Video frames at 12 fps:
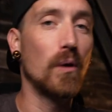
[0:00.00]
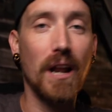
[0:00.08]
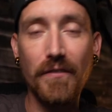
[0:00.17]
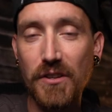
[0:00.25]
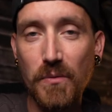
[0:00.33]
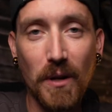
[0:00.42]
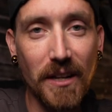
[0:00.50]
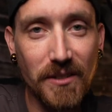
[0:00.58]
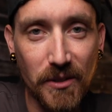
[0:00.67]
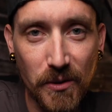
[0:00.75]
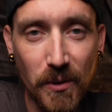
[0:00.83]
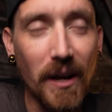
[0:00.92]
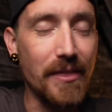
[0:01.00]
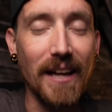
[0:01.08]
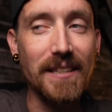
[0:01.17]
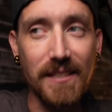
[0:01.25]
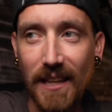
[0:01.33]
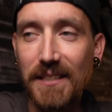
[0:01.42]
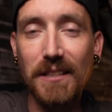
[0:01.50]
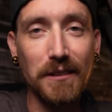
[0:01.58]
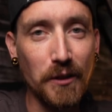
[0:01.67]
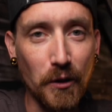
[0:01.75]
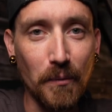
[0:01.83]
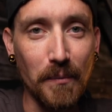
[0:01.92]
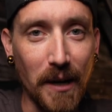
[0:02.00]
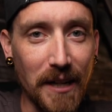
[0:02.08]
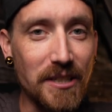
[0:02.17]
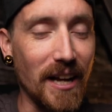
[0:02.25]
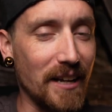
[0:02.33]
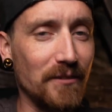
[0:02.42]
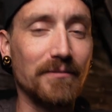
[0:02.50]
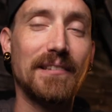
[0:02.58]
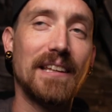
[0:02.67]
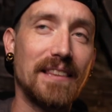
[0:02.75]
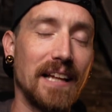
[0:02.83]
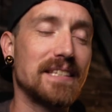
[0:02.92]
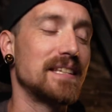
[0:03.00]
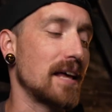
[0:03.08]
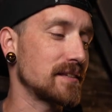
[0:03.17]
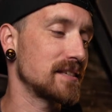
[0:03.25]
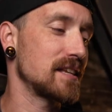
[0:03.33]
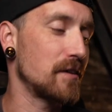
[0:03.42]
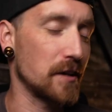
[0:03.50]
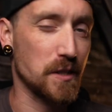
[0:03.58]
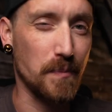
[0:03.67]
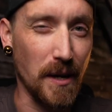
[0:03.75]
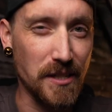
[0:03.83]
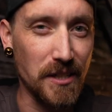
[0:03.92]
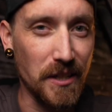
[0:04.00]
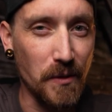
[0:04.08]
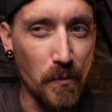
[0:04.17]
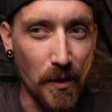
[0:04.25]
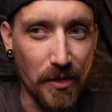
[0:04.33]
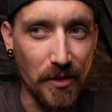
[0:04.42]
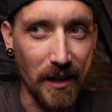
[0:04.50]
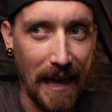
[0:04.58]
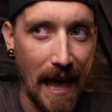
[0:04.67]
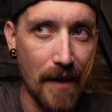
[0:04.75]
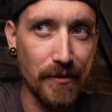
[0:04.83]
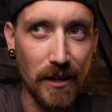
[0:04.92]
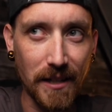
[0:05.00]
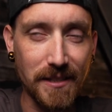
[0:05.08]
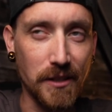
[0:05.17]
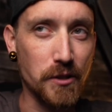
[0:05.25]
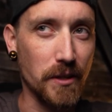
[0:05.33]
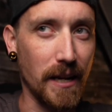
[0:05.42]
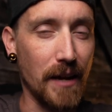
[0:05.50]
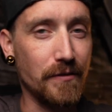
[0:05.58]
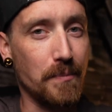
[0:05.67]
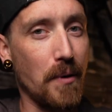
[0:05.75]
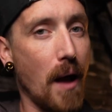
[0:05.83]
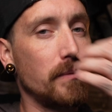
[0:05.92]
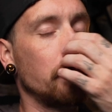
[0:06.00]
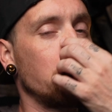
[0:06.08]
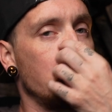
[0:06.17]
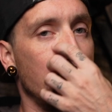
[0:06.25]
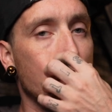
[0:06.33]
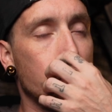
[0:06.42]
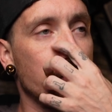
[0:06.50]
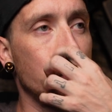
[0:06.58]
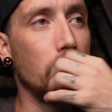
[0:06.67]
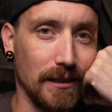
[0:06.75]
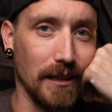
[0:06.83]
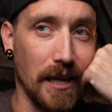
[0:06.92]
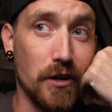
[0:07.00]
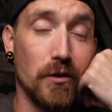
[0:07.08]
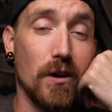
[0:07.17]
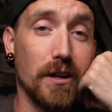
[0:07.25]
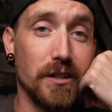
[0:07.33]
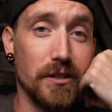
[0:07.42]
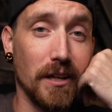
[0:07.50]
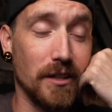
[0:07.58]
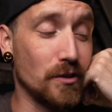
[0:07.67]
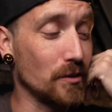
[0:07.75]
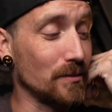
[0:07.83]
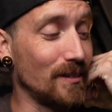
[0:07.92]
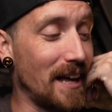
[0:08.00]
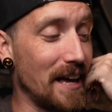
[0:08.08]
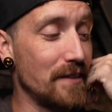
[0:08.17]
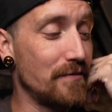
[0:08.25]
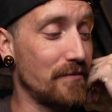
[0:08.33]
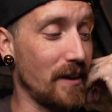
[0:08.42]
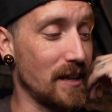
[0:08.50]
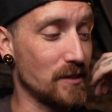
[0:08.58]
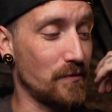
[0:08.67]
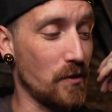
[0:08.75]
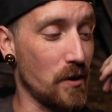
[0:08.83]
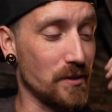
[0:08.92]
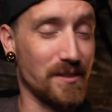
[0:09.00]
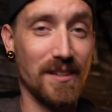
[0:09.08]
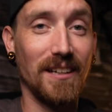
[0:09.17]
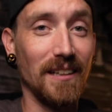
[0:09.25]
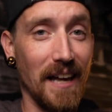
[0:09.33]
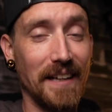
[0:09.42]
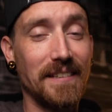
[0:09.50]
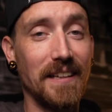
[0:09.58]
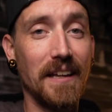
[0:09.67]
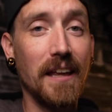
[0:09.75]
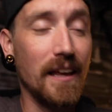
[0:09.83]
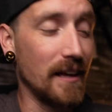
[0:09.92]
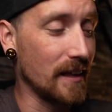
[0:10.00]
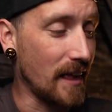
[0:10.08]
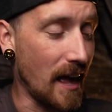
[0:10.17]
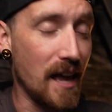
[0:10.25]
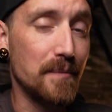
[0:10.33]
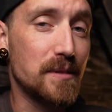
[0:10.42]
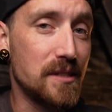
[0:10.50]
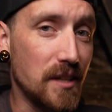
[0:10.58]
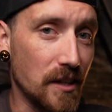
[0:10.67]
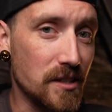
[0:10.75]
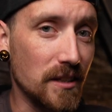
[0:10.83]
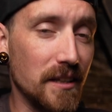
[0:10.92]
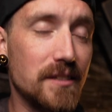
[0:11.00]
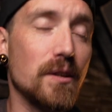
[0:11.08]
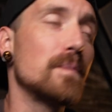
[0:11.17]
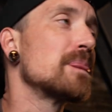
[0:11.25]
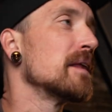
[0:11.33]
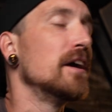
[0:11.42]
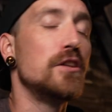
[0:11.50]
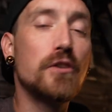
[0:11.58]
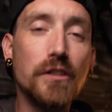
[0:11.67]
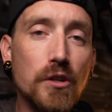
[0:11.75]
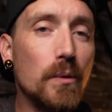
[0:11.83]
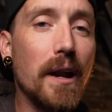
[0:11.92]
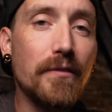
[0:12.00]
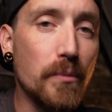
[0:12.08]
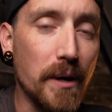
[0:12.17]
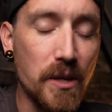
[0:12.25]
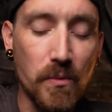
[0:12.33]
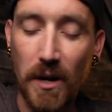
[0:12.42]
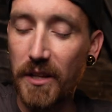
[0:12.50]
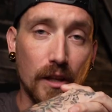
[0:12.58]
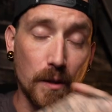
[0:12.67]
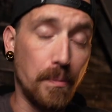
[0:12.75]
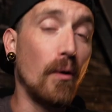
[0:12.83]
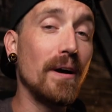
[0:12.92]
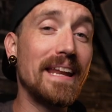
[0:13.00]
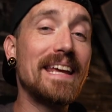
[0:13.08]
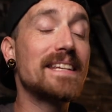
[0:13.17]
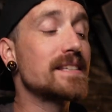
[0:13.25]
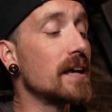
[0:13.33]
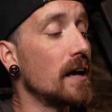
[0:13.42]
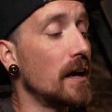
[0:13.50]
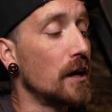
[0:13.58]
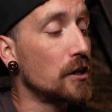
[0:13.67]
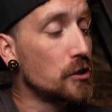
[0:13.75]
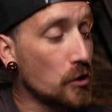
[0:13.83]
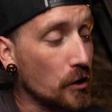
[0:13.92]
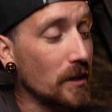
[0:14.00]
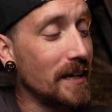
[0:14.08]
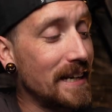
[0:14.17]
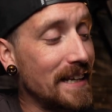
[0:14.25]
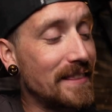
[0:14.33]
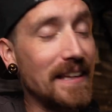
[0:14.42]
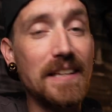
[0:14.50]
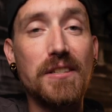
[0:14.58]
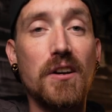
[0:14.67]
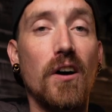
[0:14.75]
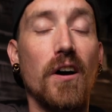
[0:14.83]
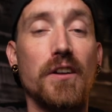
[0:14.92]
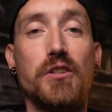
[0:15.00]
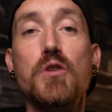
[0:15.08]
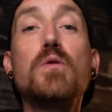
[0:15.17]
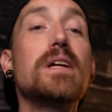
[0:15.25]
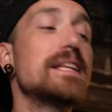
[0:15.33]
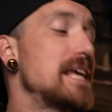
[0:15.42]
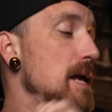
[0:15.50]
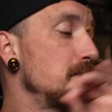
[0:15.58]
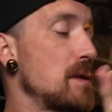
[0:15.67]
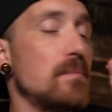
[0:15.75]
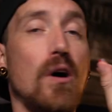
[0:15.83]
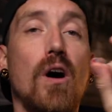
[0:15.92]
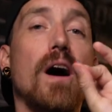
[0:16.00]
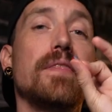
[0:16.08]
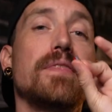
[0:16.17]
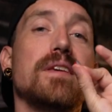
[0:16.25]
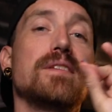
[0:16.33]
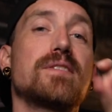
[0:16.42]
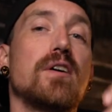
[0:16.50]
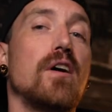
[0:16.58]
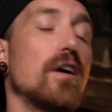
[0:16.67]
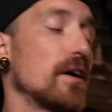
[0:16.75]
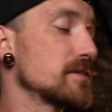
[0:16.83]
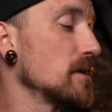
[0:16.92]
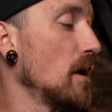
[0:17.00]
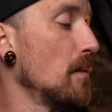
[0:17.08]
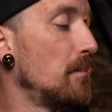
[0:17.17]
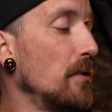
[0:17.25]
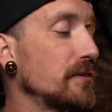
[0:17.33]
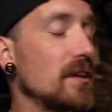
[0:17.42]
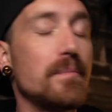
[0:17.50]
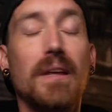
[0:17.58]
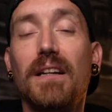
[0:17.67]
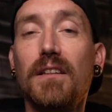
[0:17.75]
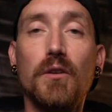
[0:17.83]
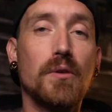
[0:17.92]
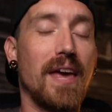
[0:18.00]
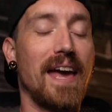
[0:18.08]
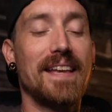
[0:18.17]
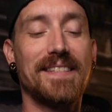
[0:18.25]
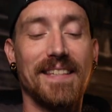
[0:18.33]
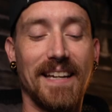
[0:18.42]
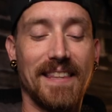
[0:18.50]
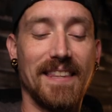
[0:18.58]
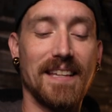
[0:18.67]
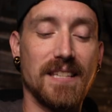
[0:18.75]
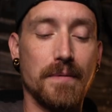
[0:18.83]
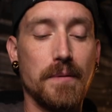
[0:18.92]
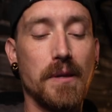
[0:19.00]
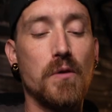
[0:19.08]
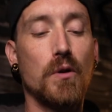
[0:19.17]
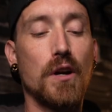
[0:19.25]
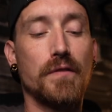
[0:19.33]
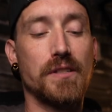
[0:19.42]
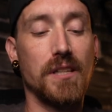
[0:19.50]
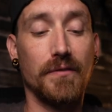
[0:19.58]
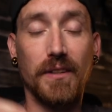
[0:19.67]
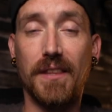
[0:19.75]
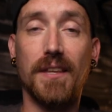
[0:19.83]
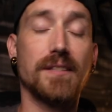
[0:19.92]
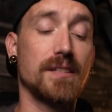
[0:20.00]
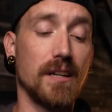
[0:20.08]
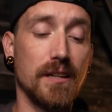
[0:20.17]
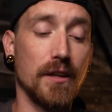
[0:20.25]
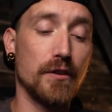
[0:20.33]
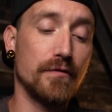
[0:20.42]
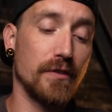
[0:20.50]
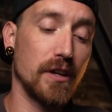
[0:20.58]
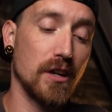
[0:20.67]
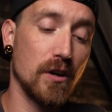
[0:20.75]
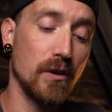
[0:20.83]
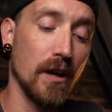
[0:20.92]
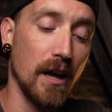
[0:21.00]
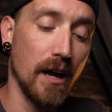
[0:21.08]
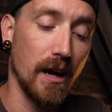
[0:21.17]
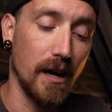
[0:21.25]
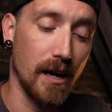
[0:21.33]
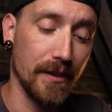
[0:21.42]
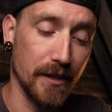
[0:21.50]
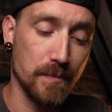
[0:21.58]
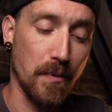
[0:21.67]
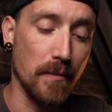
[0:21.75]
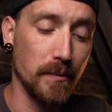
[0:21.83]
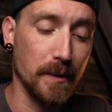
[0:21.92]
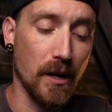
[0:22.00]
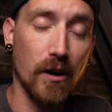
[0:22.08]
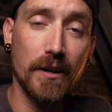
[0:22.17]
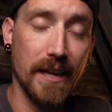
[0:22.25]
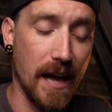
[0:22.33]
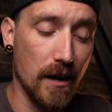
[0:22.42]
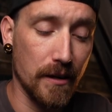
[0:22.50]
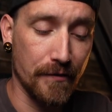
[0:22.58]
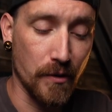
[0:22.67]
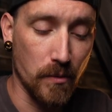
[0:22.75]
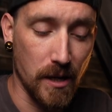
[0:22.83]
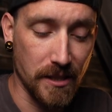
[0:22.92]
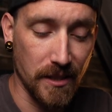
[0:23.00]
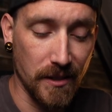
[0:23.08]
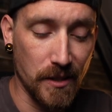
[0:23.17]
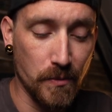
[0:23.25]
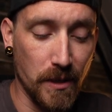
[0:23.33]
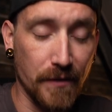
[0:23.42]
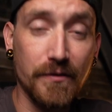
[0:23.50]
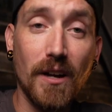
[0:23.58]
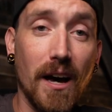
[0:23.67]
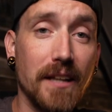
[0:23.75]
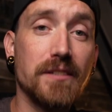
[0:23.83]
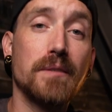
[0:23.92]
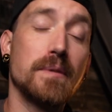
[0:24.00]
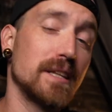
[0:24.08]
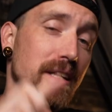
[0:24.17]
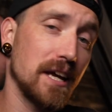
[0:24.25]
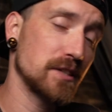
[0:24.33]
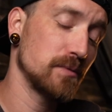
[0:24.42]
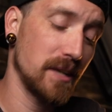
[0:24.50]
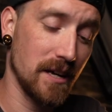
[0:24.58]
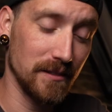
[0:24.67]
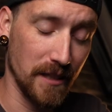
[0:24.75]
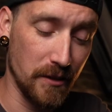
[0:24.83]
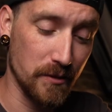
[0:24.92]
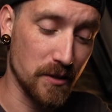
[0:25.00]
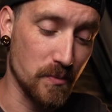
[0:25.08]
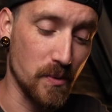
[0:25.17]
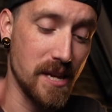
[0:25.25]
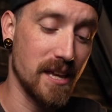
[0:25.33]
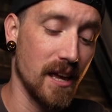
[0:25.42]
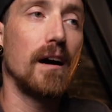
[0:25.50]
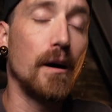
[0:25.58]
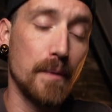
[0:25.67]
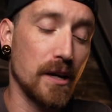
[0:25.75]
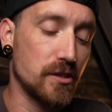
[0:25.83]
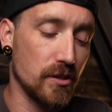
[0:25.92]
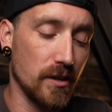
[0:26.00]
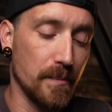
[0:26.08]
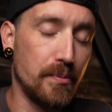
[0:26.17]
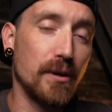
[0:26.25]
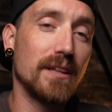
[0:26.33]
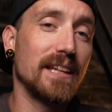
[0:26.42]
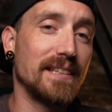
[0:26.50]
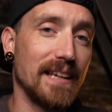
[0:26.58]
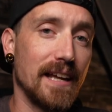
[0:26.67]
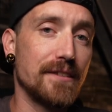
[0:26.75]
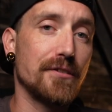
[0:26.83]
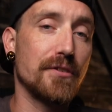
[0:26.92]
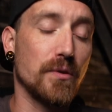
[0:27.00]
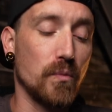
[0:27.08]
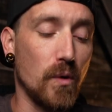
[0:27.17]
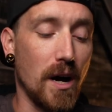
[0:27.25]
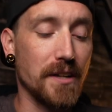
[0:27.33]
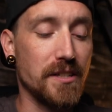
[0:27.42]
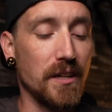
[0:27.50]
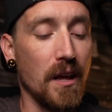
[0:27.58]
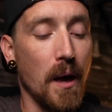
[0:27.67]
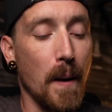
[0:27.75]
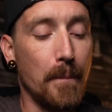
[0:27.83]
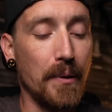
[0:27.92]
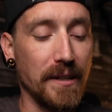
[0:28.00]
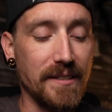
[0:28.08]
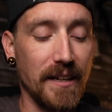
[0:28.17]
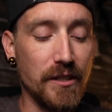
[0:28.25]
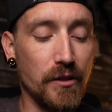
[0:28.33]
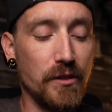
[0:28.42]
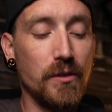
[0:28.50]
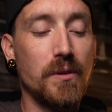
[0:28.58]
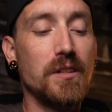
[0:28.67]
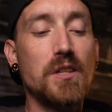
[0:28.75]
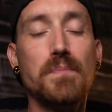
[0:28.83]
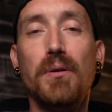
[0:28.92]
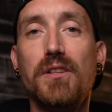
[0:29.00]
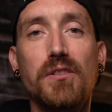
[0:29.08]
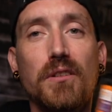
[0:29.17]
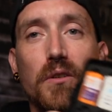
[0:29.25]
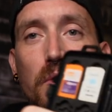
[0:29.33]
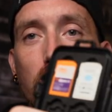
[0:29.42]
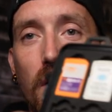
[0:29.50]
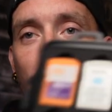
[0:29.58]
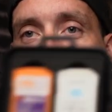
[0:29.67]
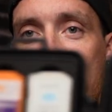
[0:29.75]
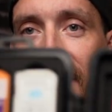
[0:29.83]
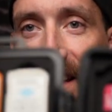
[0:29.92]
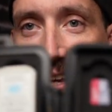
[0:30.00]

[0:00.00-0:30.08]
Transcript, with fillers: whatever you wanna do. That's that's a little much. I don't think that's necessary, especially with the caveats that you're gonna have to probably go through later on in, in your life as far as collecting games digitally. So you can do whatever way you want. The point is, you're gonna need these cards. You can keep them on these cards, put them in a little case like this. I'm gonna be going over stuff like this in another video. Uh, that's probably already out if you're watching this one. If not, it's gonna be the next one out later this week. I'll make sure and put it at the end so you can watch it. But uh, you, you can just put your little cards